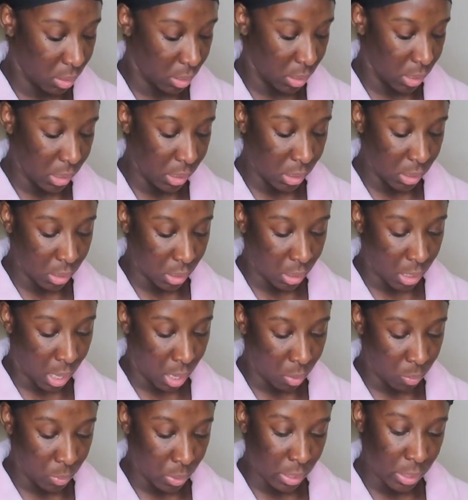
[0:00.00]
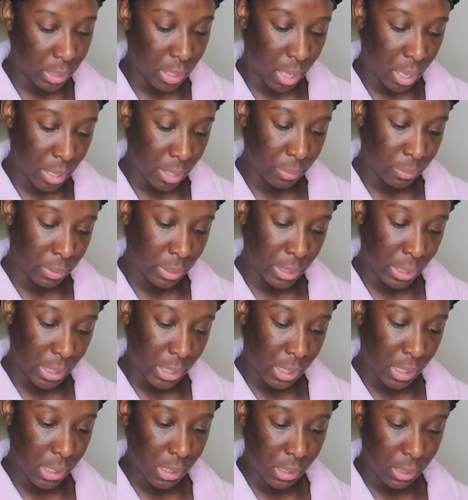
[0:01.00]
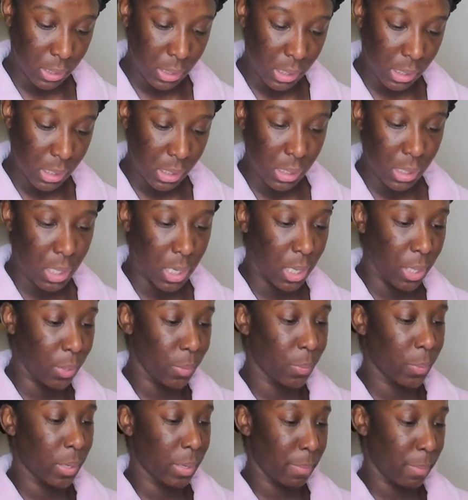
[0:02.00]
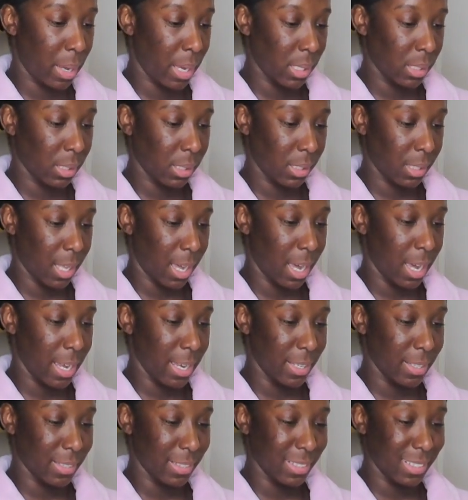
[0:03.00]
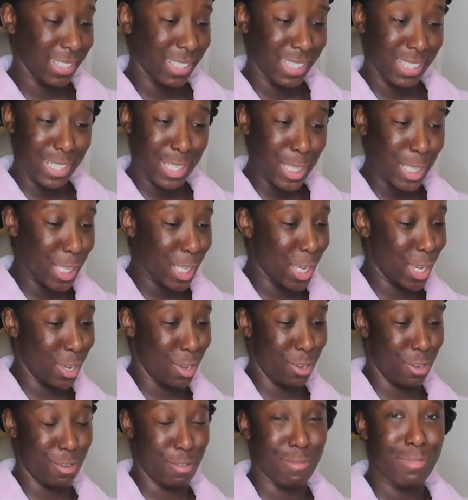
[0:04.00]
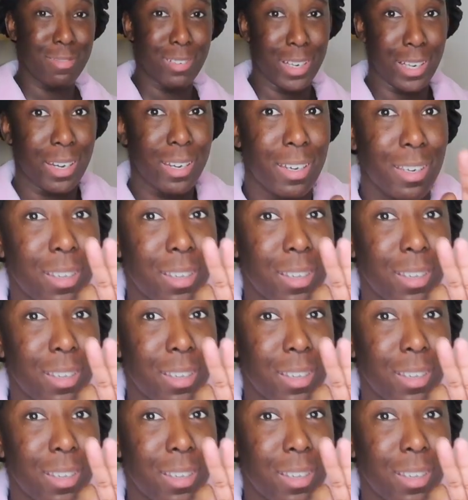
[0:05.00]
This is a lot of work, y'all. It really is. So this is another one of my styles. Isn't this cute? I